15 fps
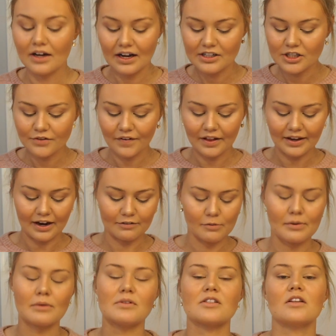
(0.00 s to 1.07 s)
just felt like
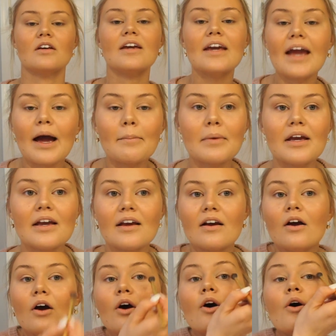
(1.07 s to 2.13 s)
everybody was looking at me,
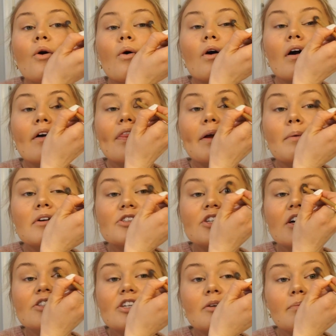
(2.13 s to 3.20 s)
or they were
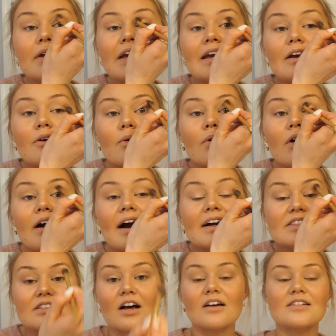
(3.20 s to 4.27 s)
judging me, or I
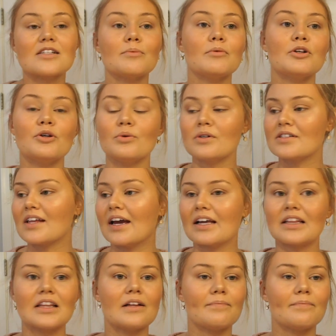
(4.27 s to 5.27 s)
saw someone who was like,